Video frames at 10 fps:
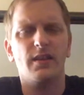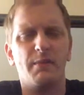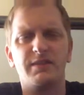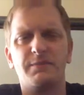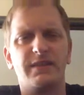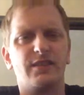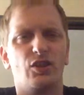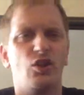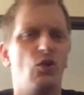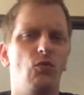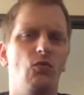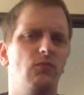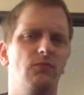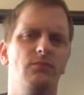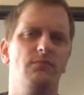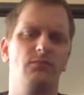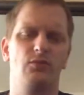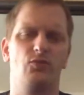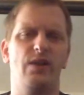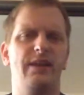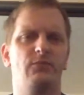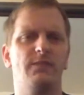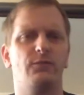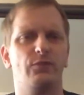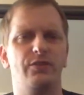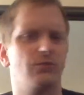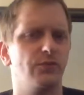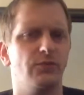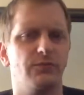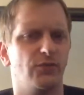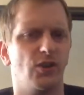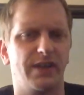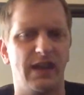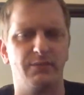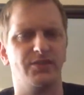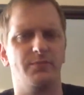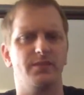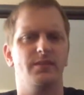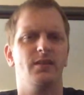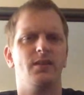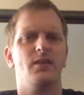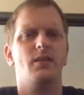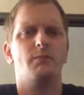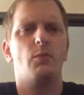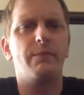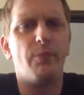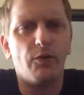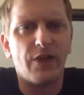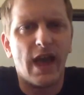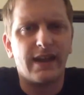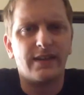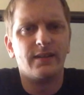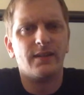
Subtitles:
they must have picked a low-grade referee crew for our game or something. But we both had it.